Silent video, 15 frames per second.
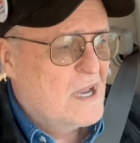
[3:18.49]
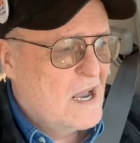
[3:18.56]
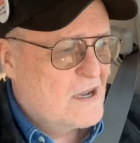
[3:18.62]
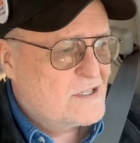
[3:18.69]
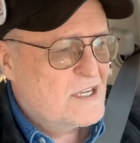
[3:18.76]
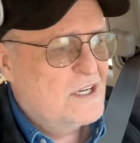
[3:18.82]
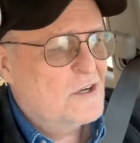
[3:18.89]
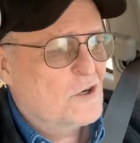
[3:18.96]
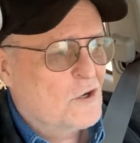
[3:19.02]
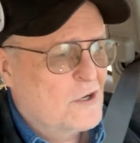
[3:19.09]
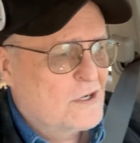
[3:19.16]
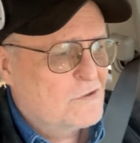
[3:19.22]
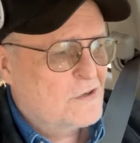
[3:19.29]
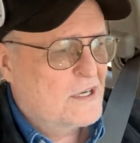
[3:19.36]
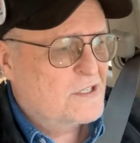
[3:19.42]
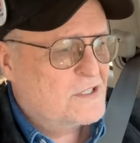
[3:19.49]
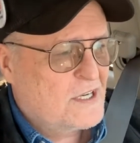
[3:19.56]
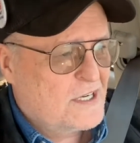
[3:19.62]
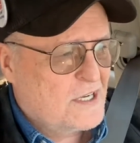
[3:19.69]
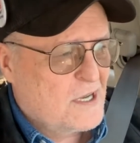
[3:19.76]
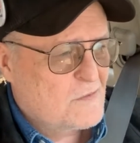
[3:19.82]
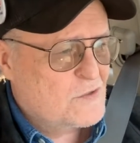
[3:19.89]
I was in a hurry trying to
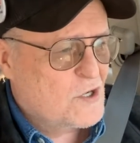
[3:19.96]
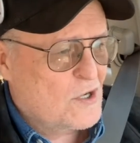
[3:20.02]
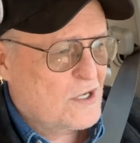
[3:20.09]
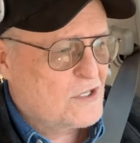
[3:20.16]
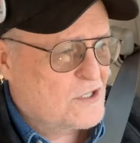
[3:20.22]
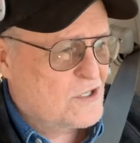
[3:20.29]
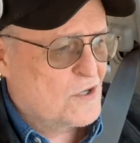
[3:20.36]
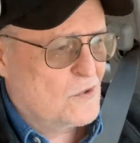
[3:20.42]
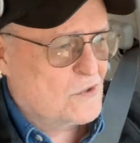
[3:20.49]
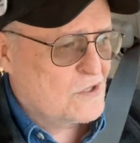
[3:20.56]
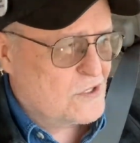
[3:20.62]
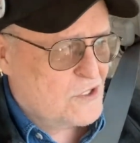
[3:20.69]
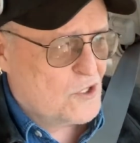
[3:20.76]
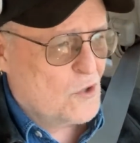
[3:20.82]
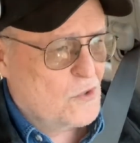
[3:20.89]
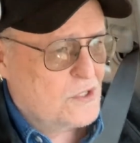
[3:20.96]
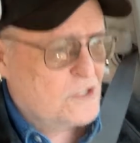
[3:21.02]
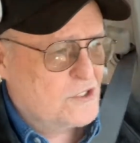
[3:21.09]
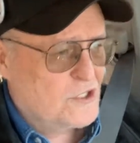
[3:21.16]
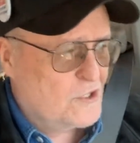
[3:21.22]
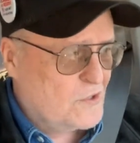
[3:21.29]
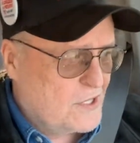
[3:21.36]
set it up so I could show it to
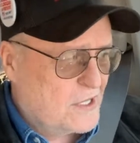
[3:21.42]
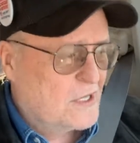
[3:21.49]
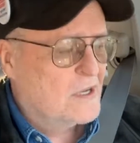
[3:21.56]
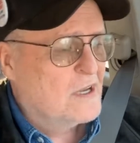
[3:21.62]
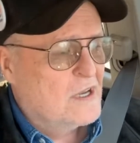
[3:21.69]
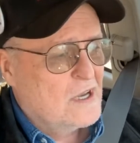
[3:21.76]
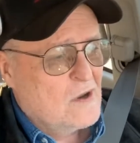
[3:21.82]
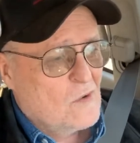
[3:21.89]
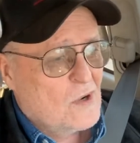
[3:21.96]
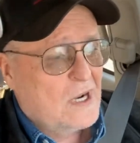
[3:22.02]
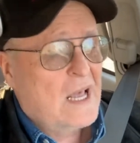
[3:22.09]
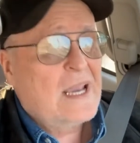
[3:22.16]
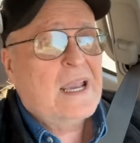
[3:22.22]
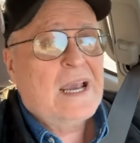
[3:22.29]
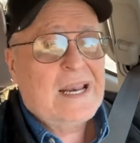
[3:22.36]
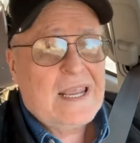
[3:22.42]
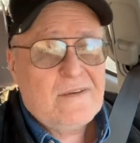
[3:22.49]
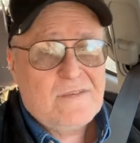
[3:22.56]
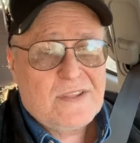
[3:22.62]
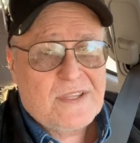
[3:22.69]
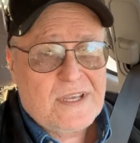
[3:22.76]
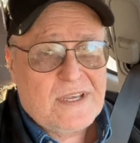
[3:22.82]
Jim. Well, I got
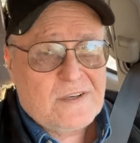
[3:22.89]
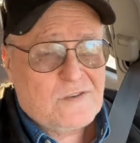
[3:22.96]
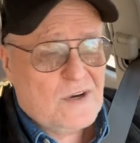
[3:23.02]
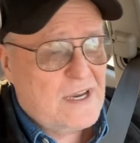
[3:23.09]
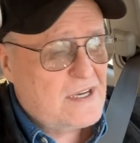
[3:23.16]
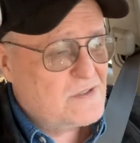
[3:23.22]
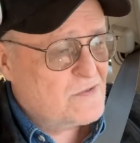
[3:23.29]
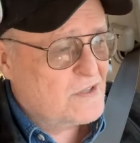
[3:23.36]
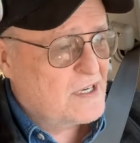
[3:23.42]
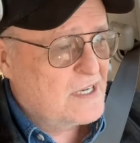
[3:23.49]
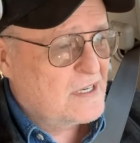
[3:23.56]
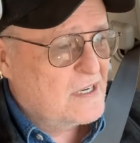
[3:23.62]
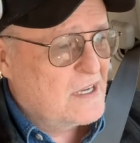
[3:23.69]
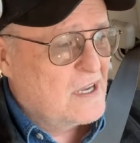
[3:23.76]
everything transferred in.